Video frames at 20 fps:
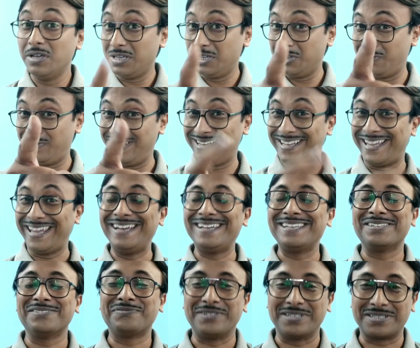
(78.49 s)
you will
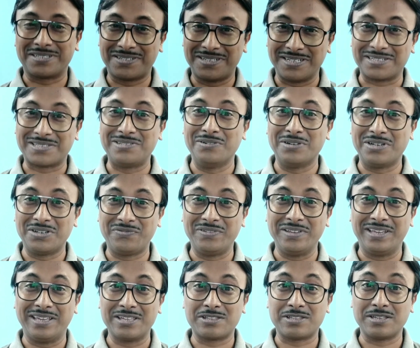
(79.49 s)
get the fastest
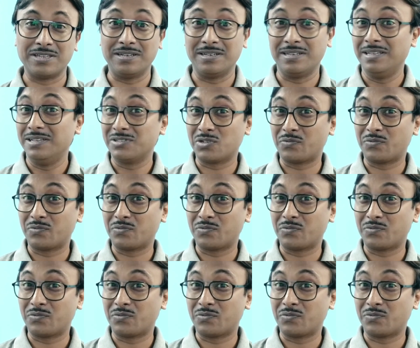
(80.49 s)
notification.